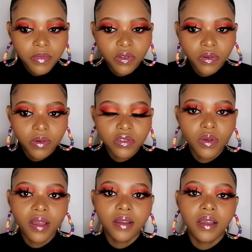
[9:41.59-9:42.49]
You know,
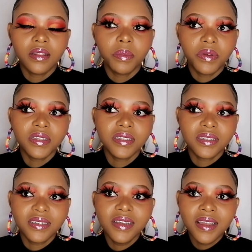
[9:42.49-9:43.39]
so I, the
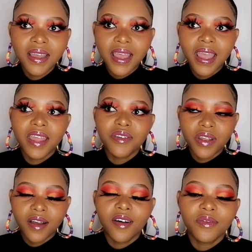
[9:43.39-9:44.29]
best
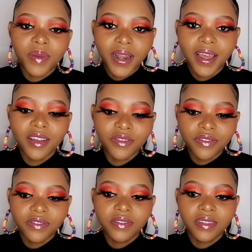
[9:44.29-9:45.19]
area of my
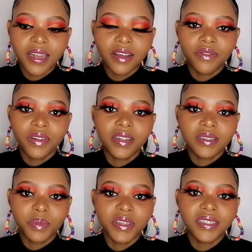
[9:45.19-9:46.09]
life that I feel
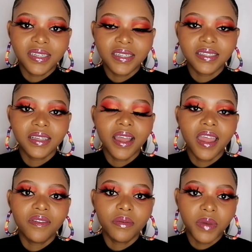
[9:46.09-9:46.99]
is best is
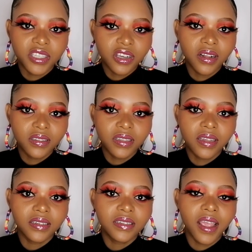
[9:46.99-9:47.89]
having my child
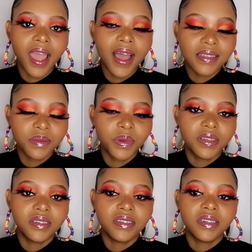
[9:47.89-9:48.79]
and a
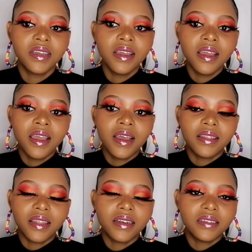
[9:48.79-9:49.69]
husband
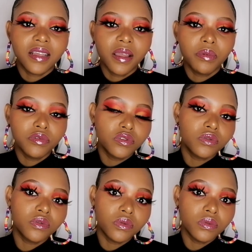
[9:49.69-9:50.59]
that is able
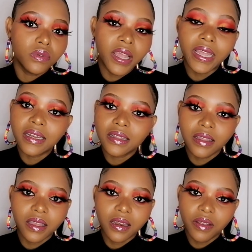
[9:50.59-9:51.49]
to do
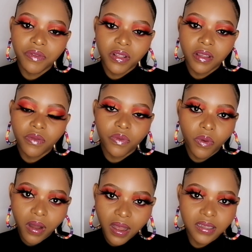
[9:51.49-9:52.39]
anything and everything
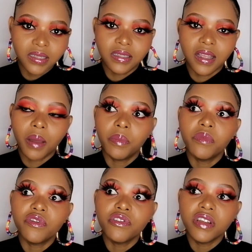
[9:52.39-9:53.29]
for us.
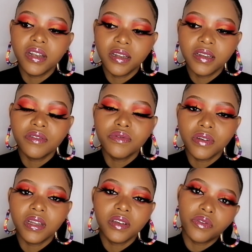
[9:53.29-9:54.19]
I'm really,
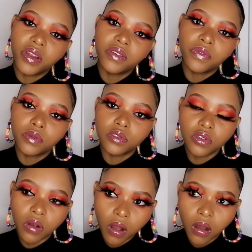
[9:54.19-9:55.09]
really grateful
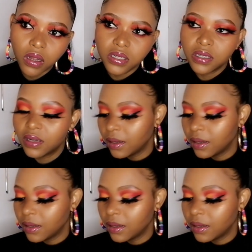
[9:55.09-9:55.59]
to God.